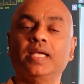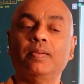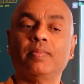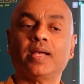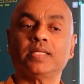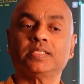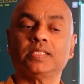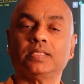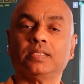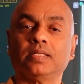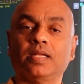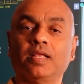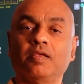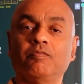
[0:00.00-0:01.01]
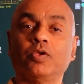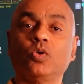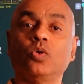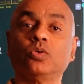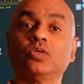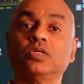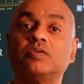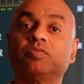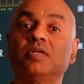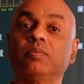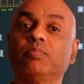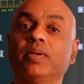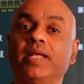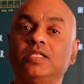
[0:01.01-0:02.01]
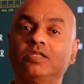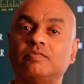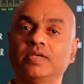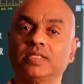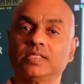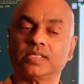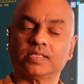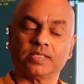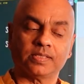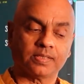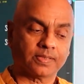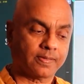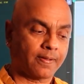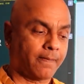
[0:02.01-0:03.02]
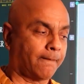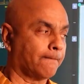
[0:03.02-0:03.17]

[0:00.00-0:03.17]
Imagine if we go to different planes of existence.